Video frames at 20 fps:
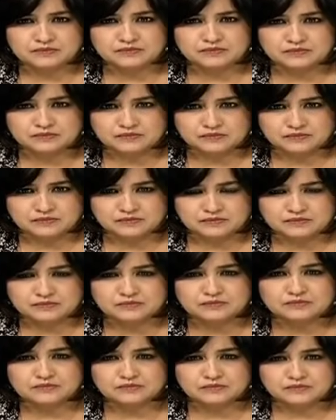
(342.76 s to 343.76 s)

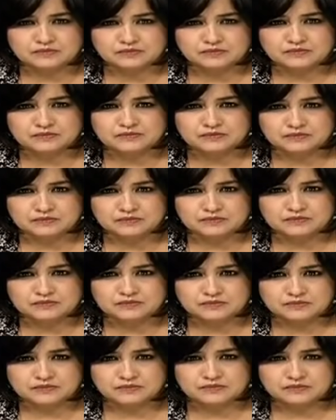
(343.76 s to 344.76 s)

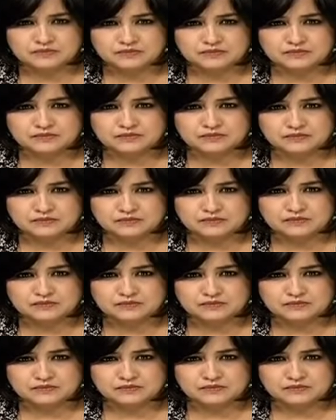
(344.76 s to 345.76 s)

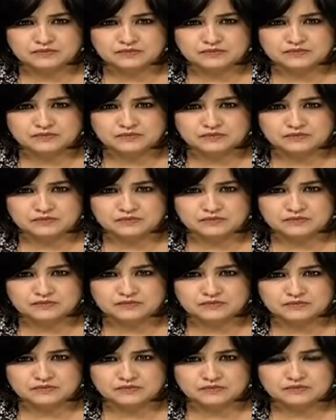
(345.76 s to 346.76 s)

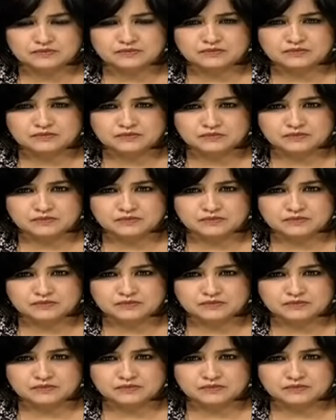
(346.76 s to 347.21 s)
(not speaking)